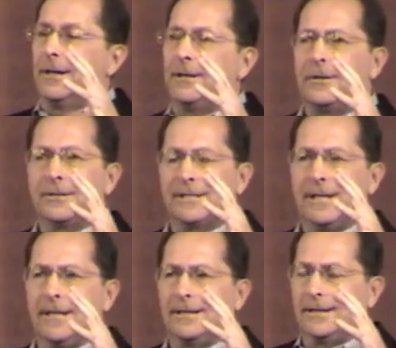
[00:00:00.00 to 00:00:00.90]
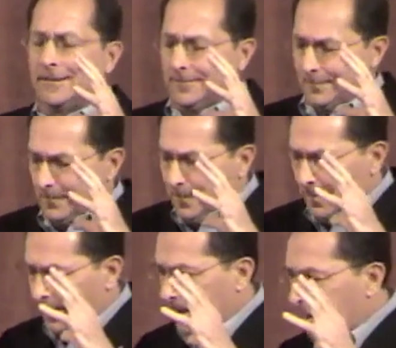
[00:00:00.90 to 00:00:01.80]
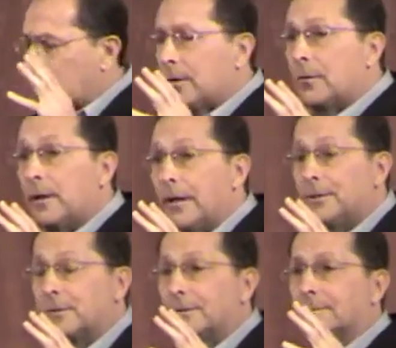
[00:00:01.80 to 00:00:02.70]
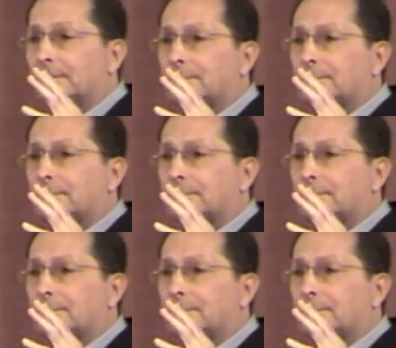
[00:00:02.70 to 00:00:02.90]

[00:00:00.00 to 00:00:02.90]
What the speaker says: Understanding creation.